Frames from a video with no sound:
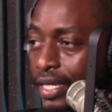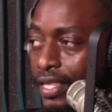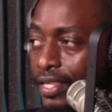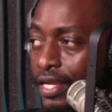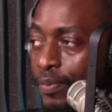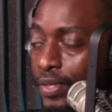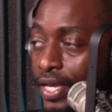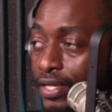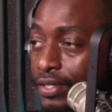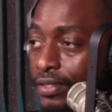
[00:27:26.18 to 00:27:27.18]
and then I'm
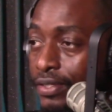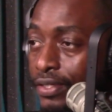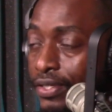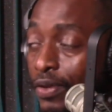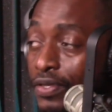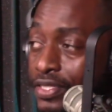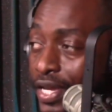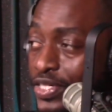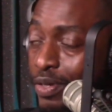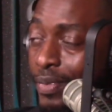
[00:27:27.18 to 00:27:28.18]
like, yo, this
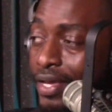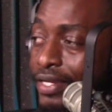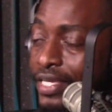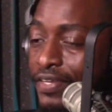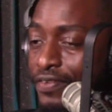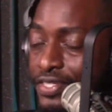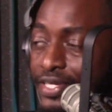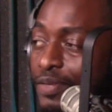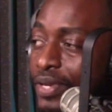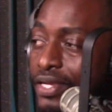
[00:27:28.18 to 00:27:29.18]
lecture I'm about to give isn't
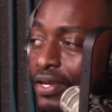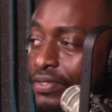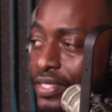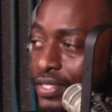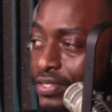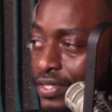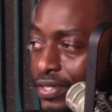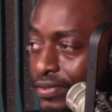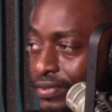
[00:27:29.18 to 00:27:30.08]
going to make no sense to you.